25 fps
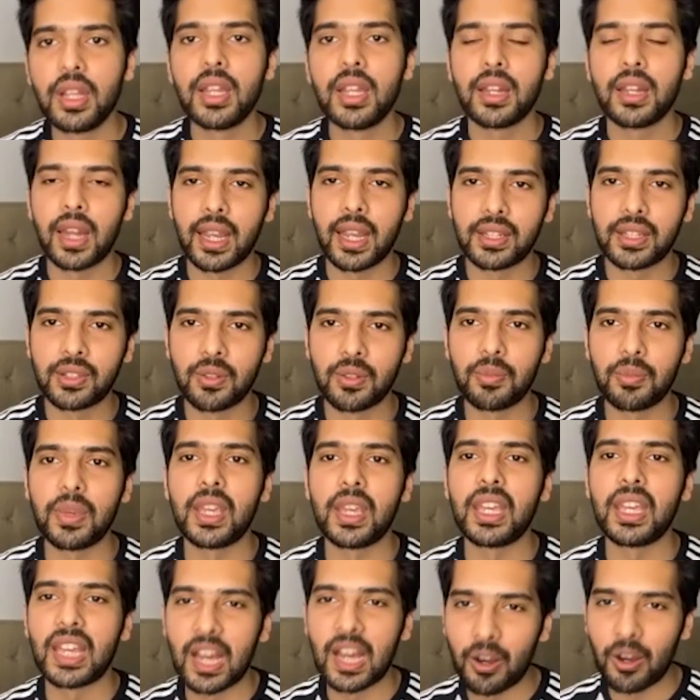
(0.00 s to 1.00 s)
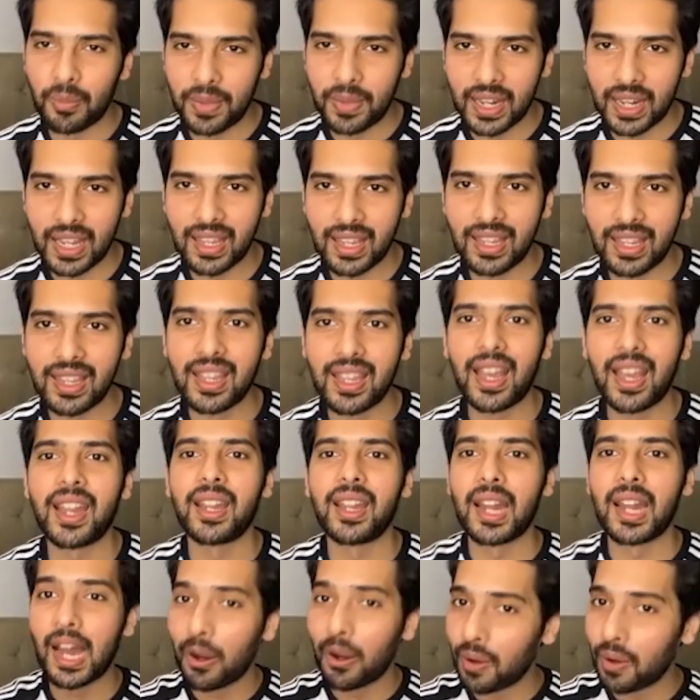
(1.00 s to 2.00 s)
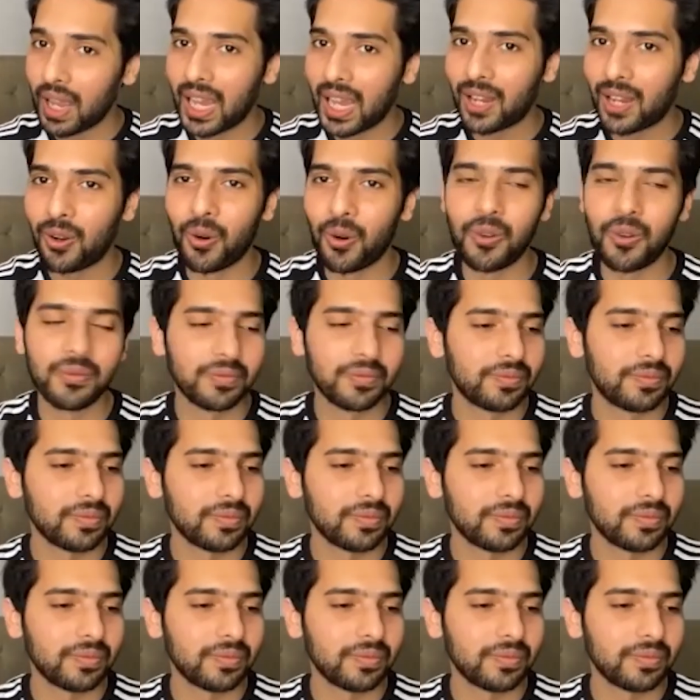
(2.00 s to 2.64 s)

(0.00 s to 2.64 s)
Next to Me, How Many, and now Echo,